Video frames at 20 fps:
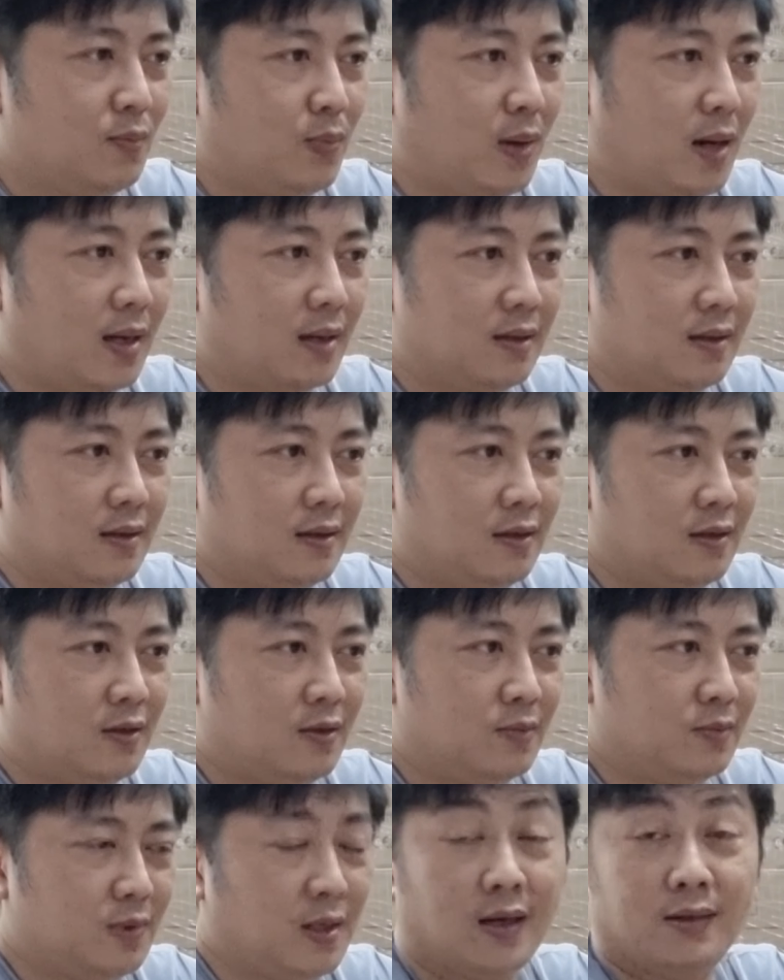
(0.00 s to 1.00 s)
But
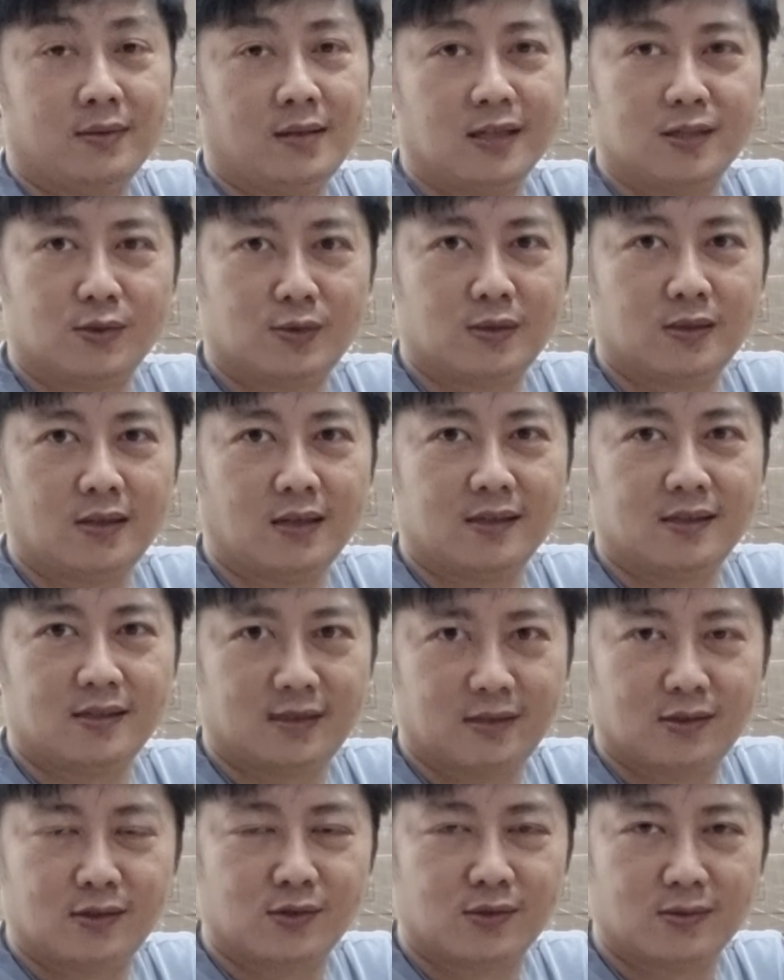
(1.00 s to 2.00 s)
um, yeah, that's
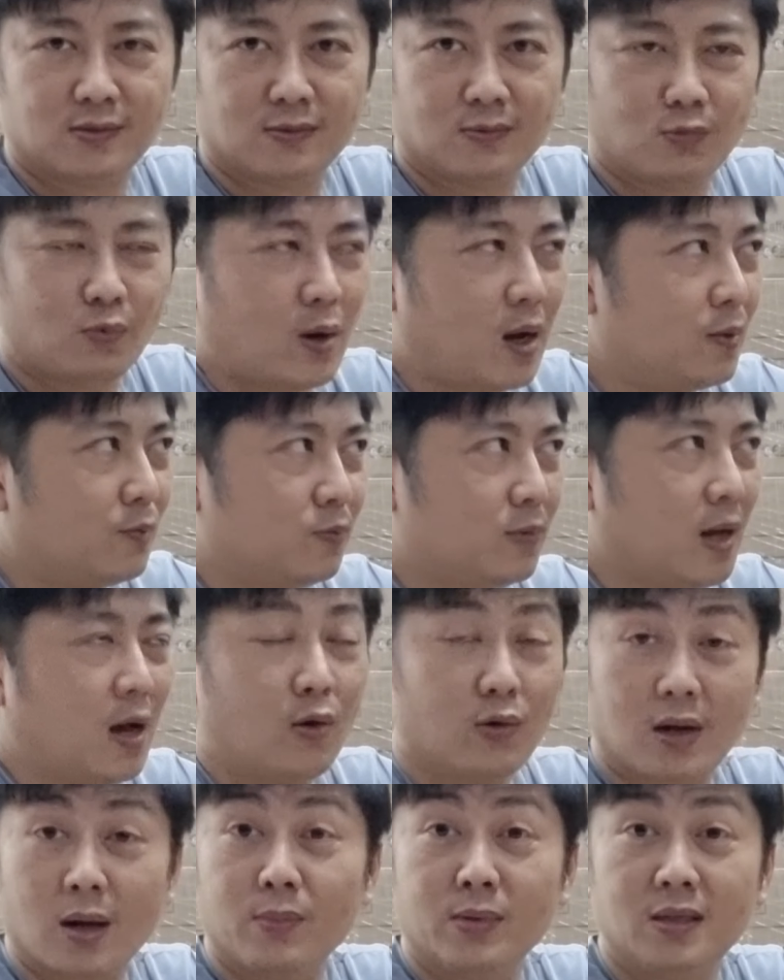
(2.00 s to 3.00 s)
that's what
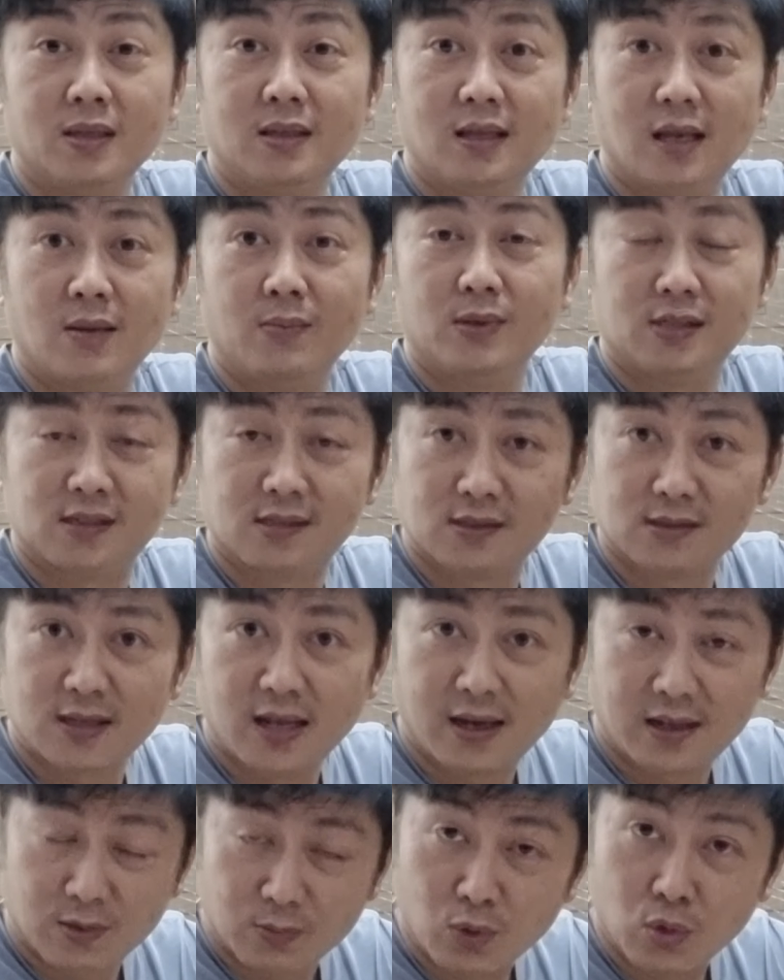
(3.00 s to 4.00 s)
our company name is
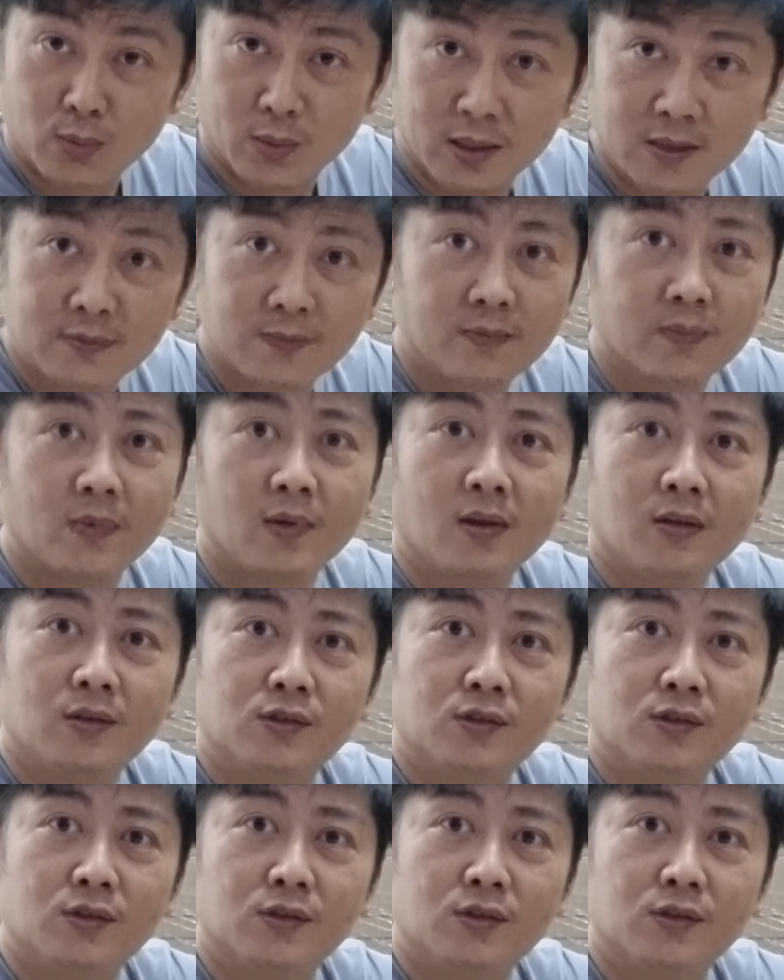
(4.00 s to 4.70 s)
at the moment.